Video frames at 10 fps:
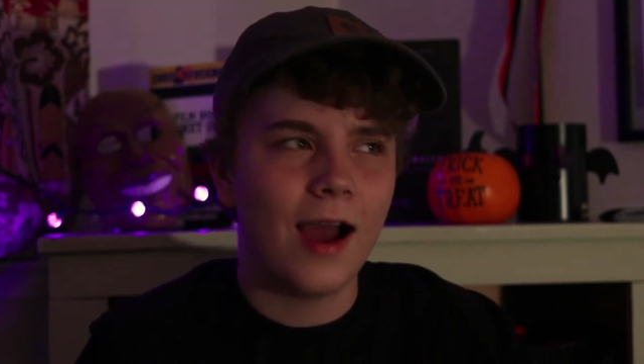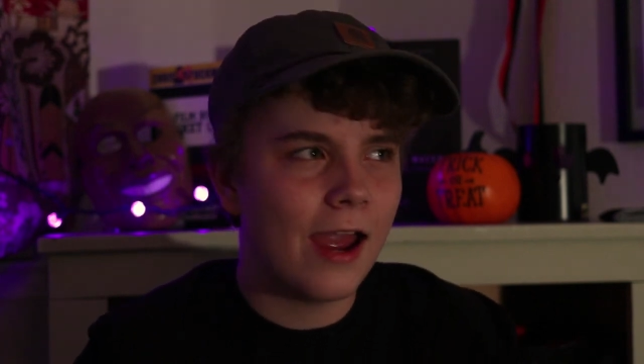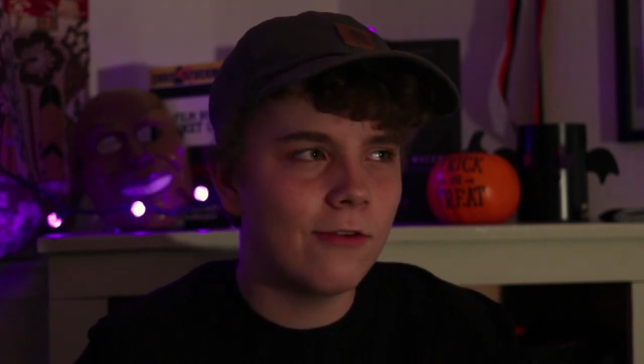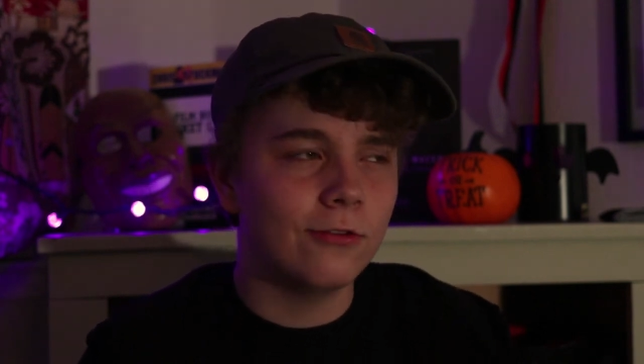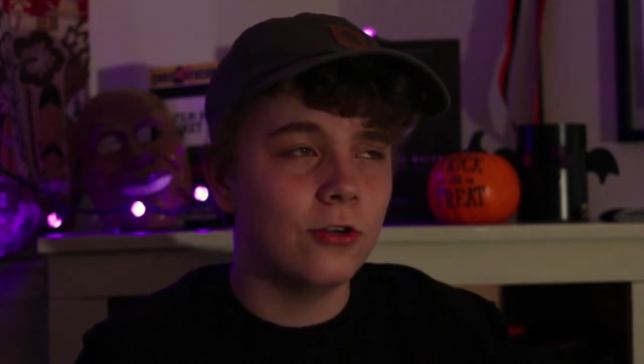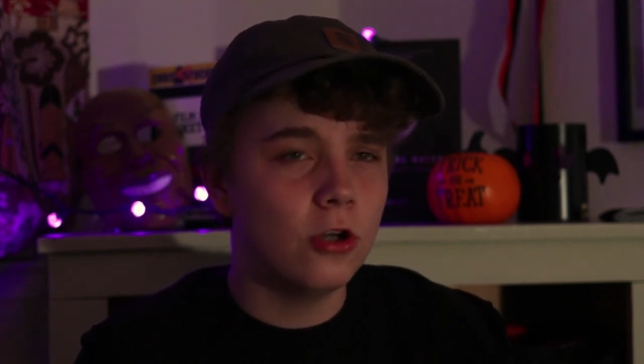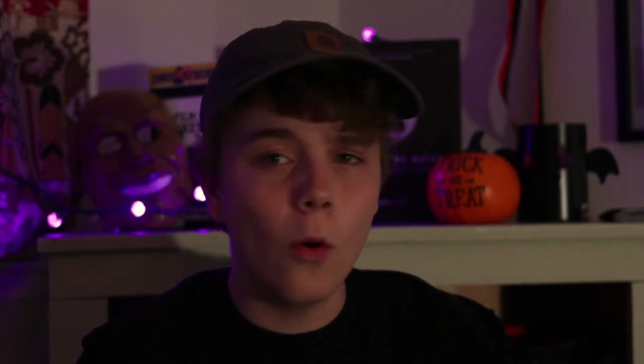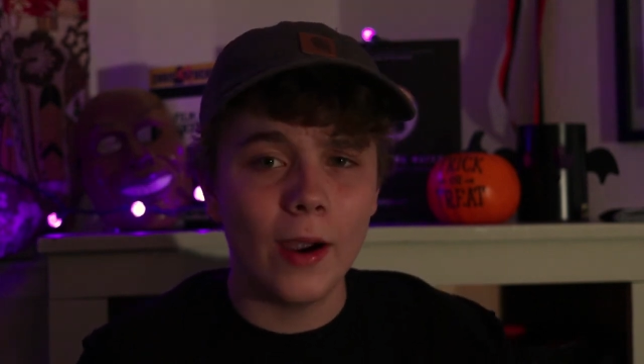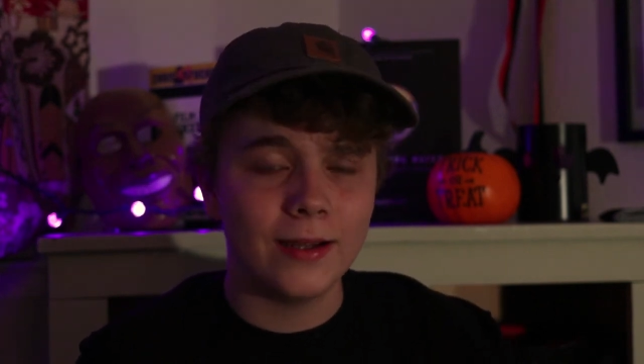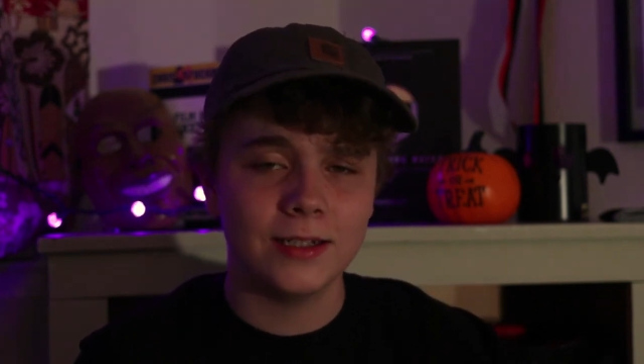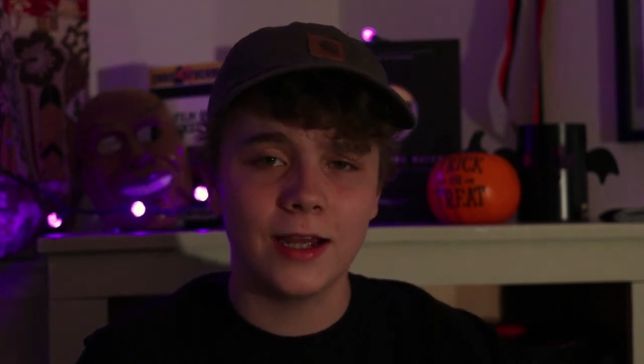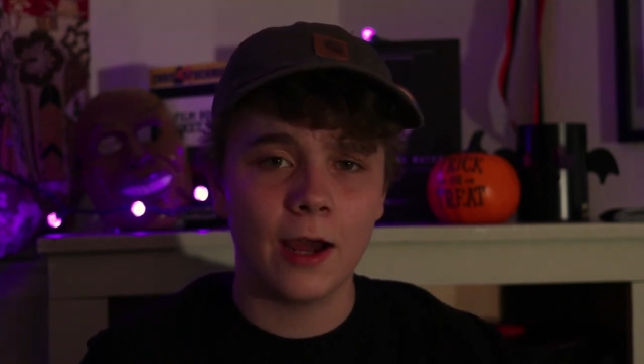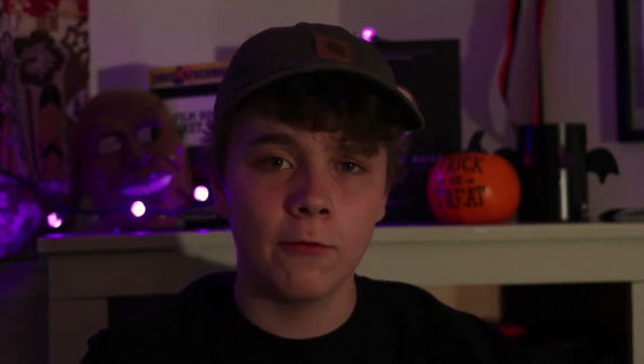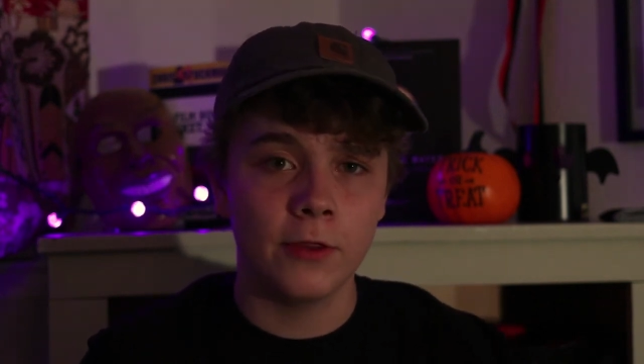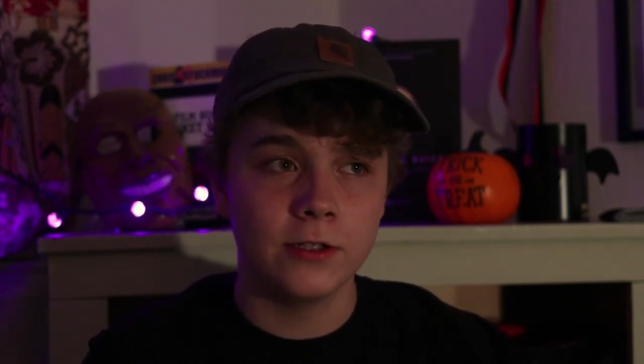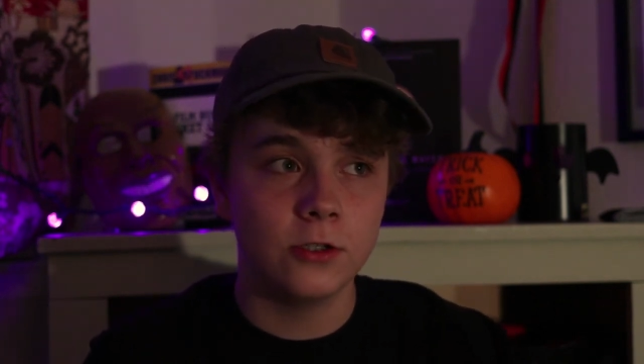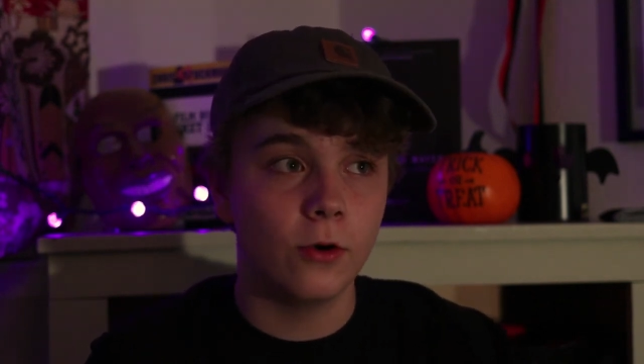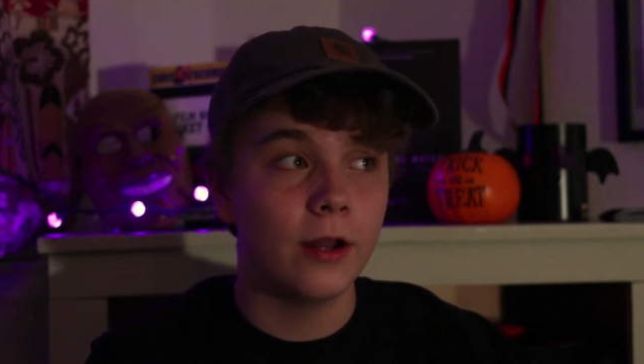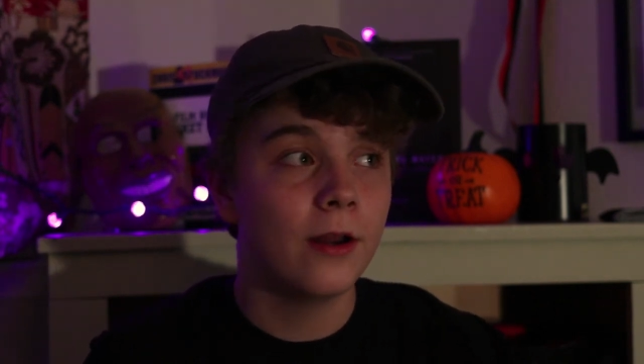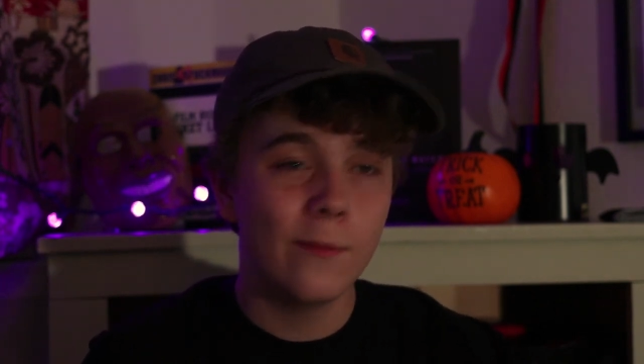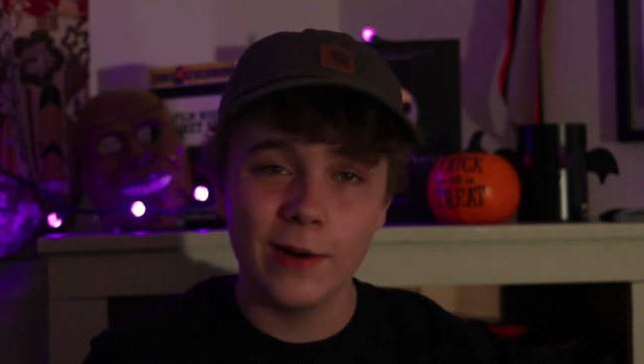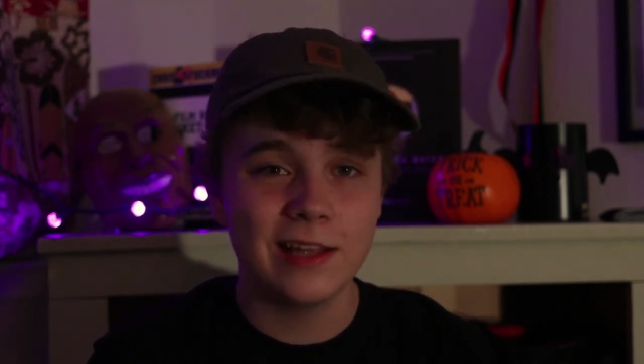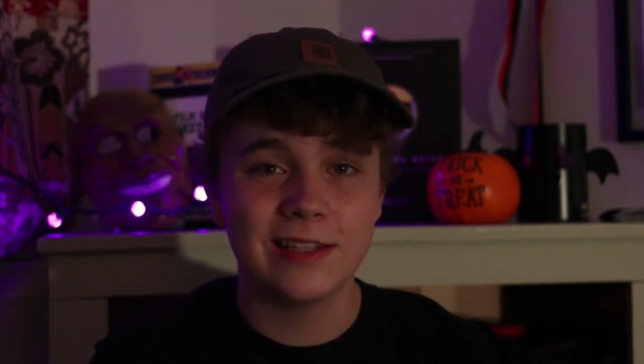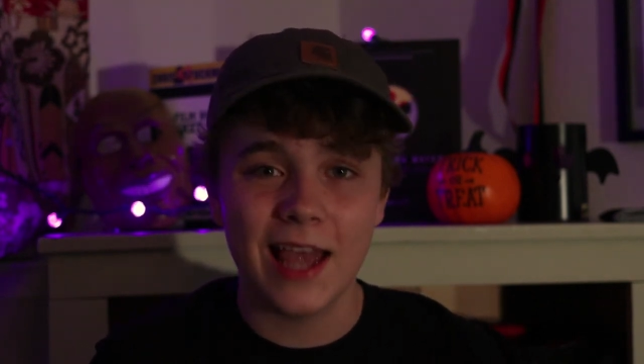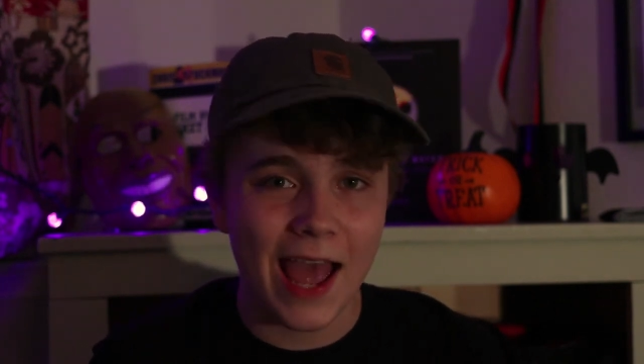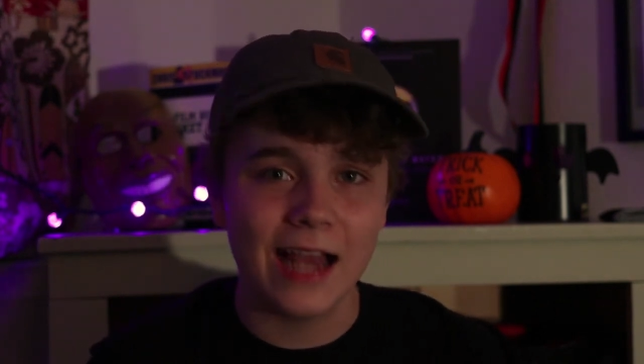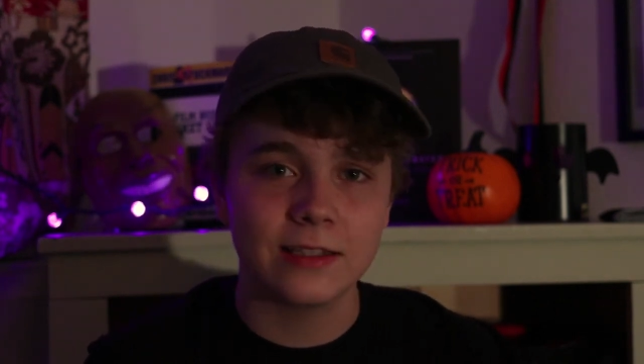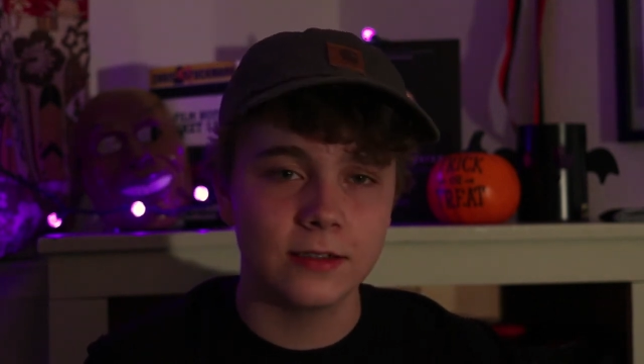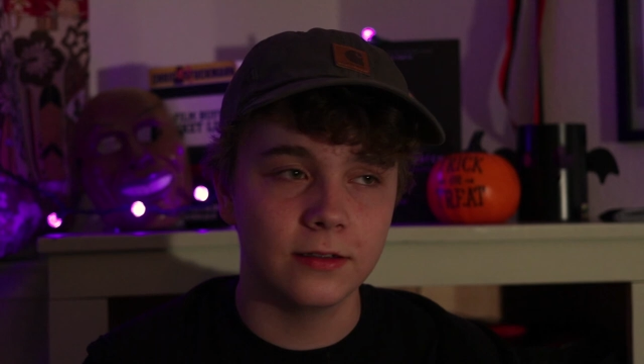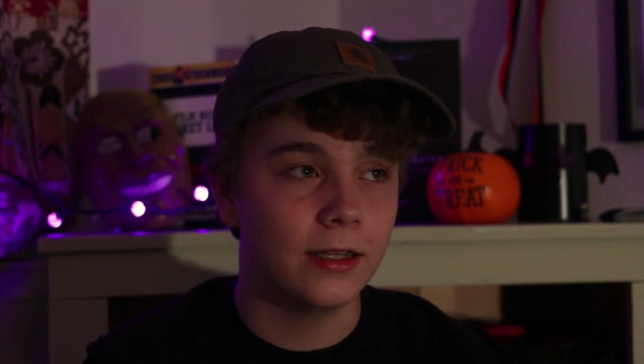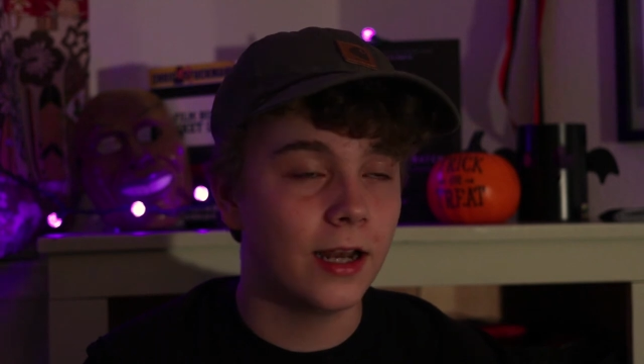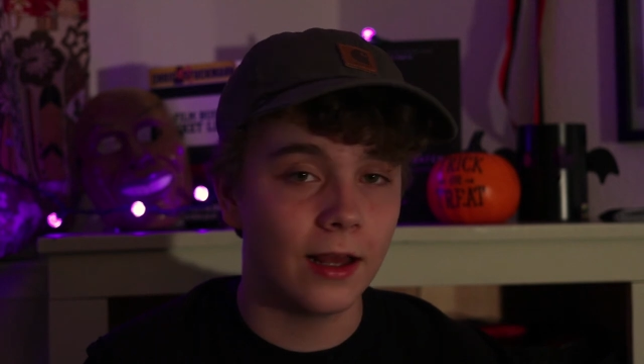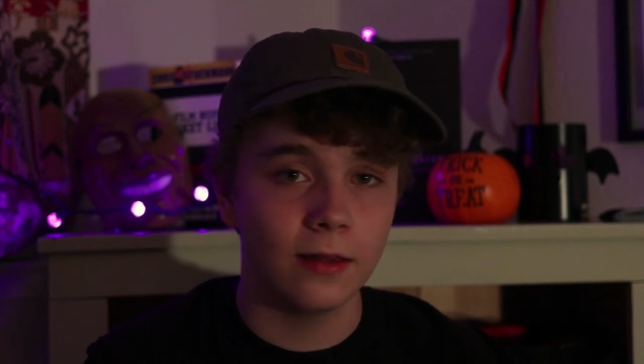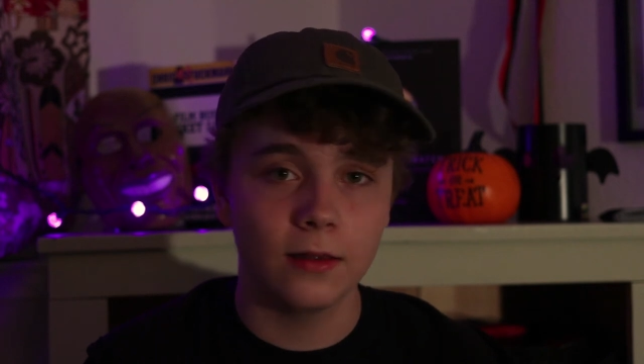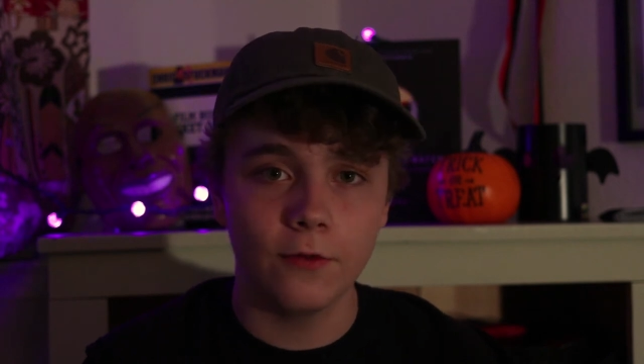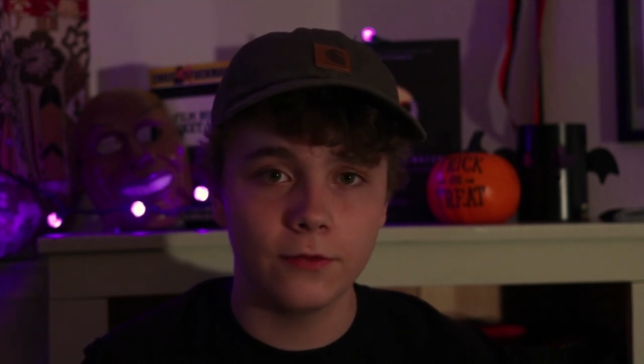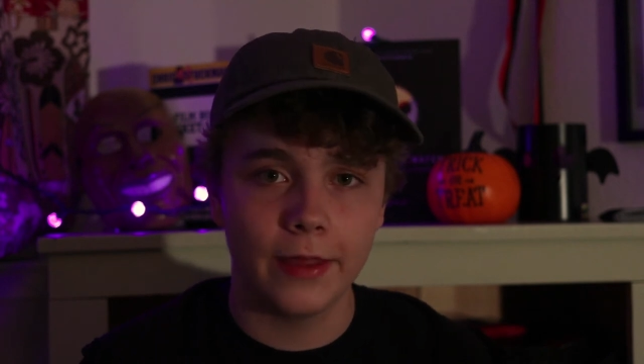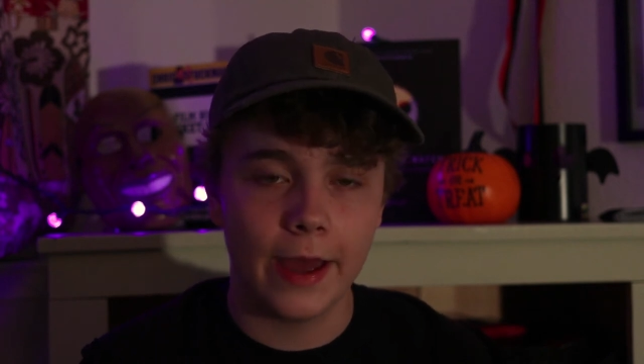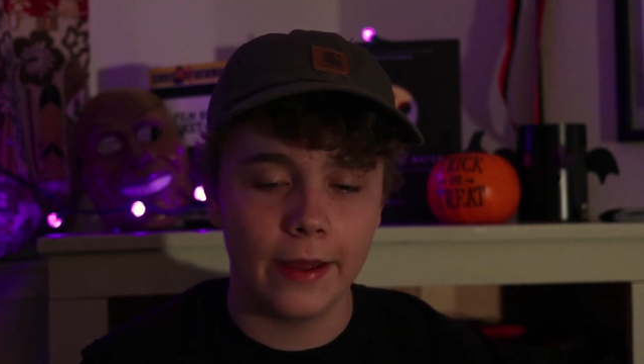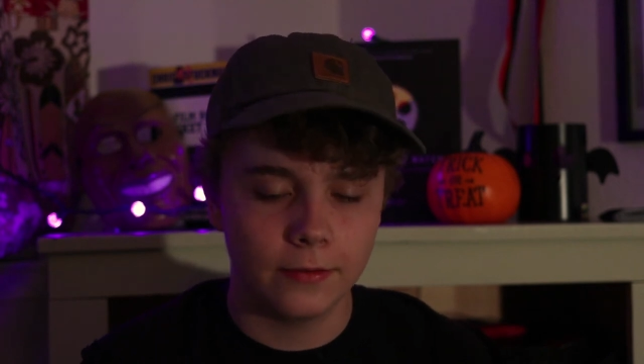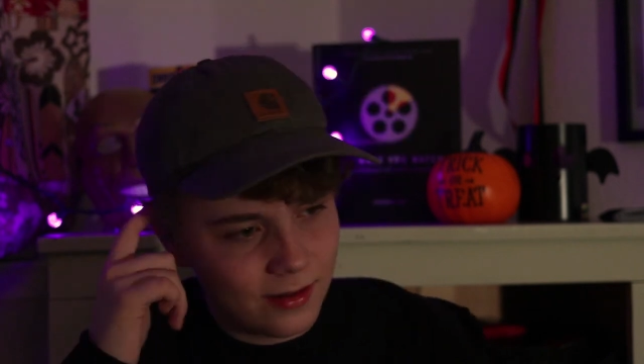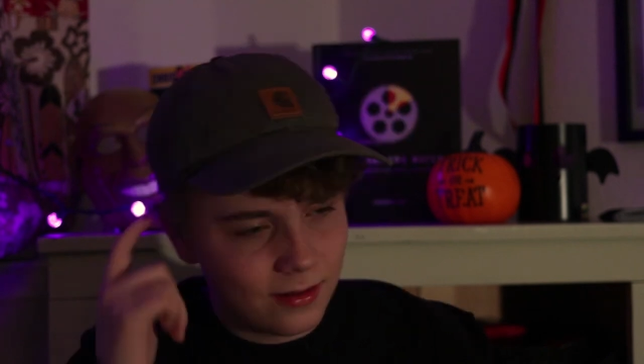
I have no idea how they do it, but it's excellent, and I loved that.